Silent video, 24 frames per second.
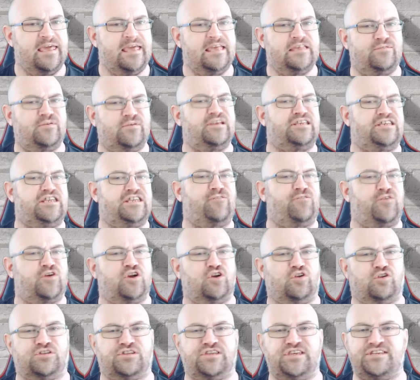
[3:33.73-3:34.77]
It's very
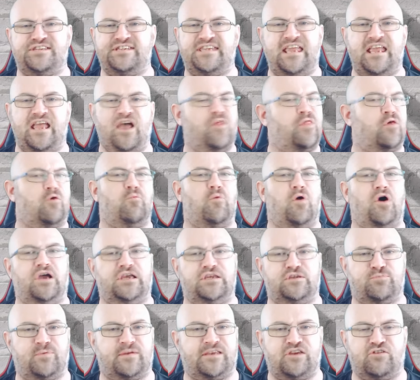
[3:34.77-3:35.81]
difficult to see
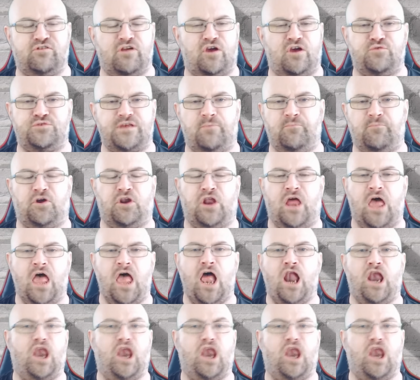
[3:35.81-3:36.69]
otherwise when you know someone